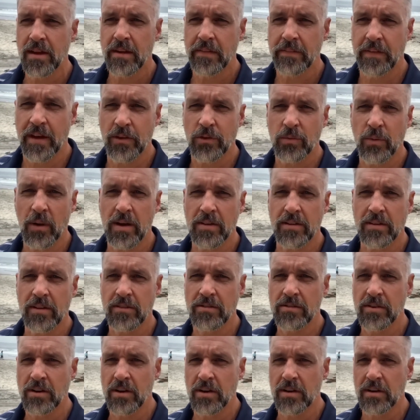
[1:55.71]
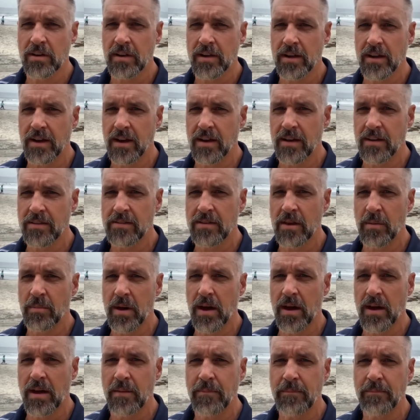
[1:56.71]
that's why it's considered uh,
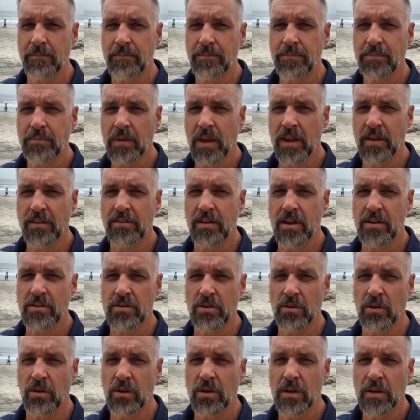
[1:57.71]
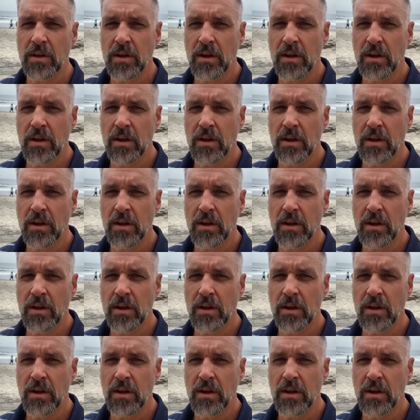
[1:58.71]
semi-essential.